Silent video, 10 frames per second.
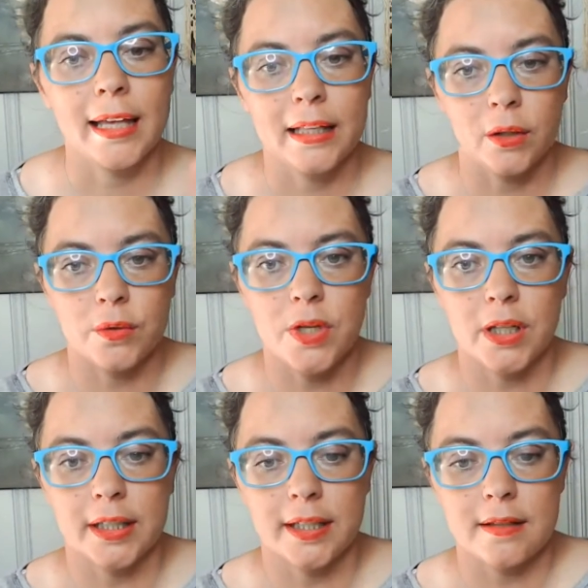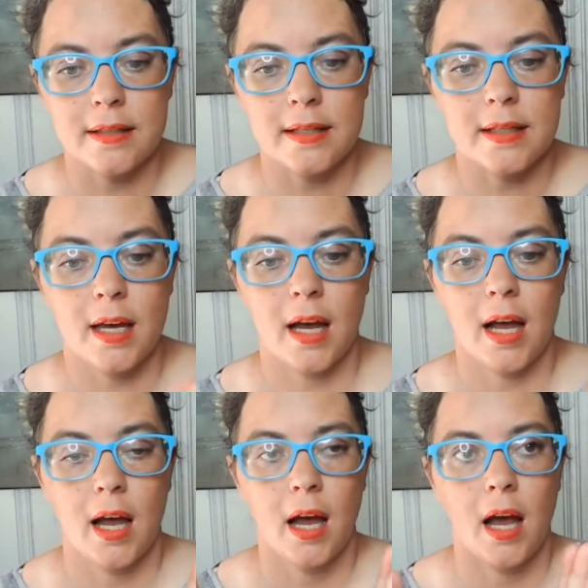Hello, darlings.
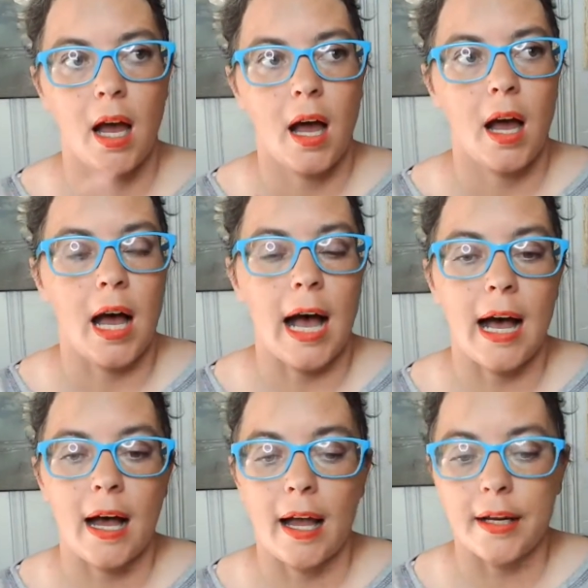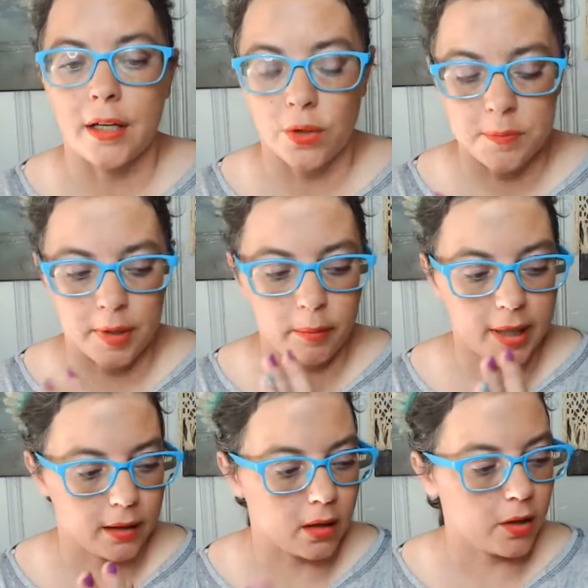I know it's been a
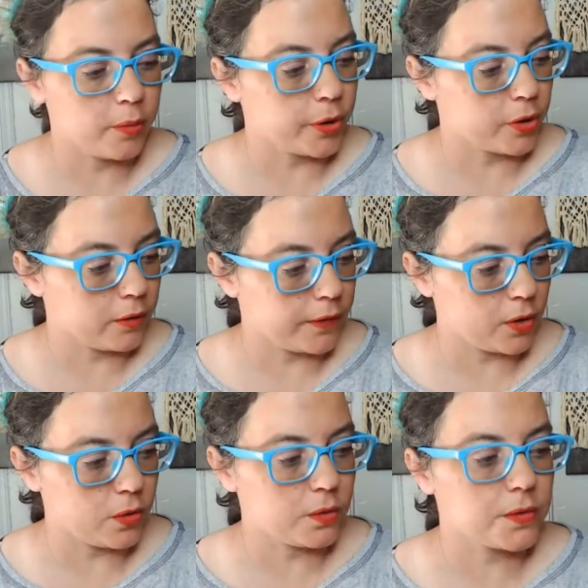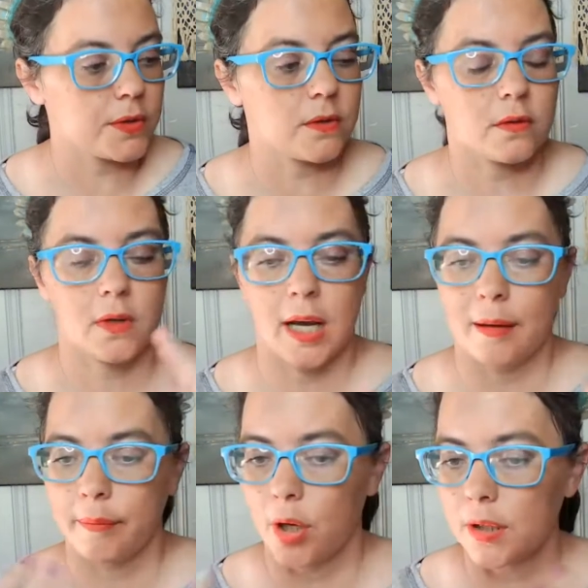minute on the book reviews,
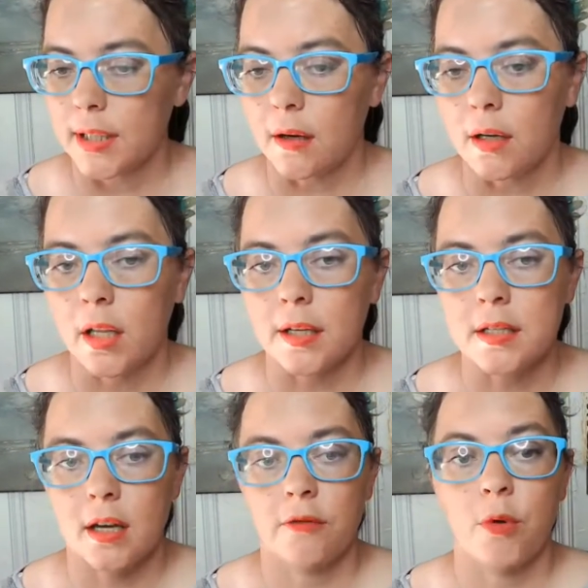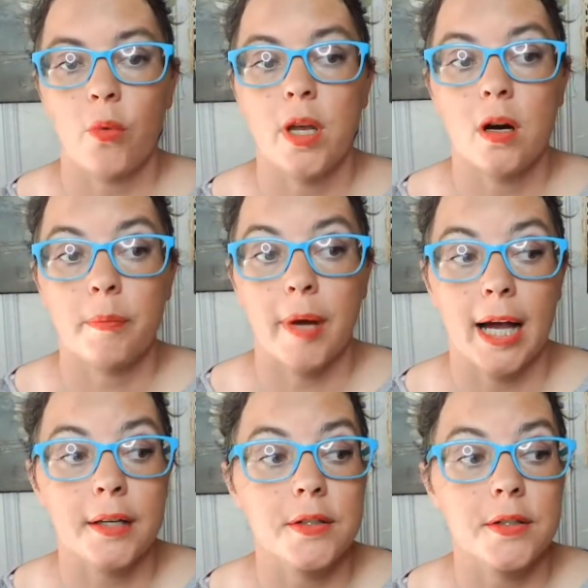got bogged down in a lot of stuff, but we are
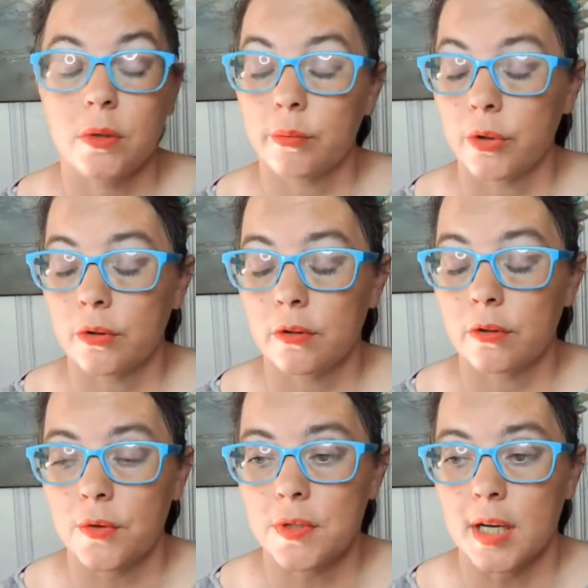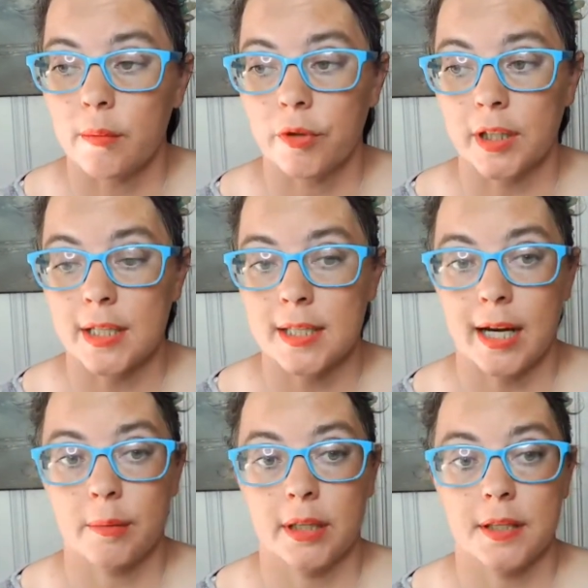back to doing book reviews, and I'm really
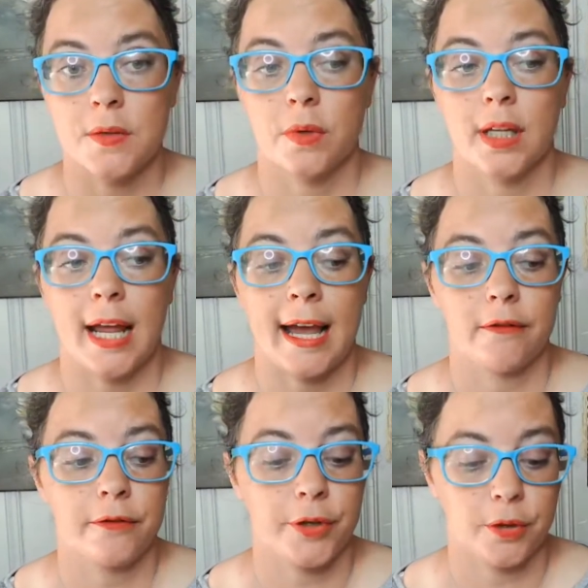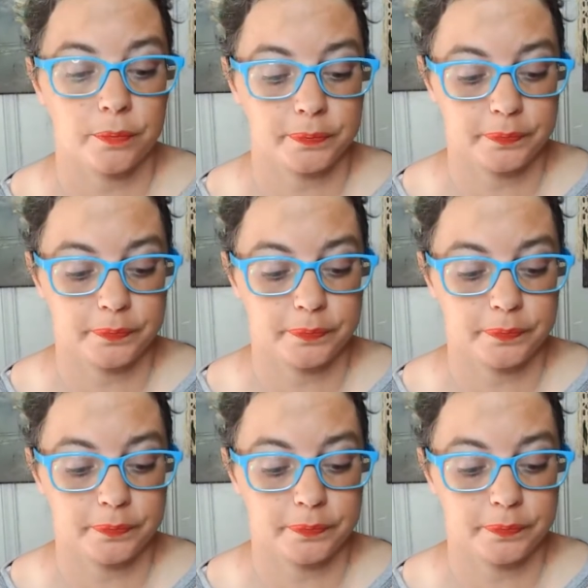excited about this one that I have for you.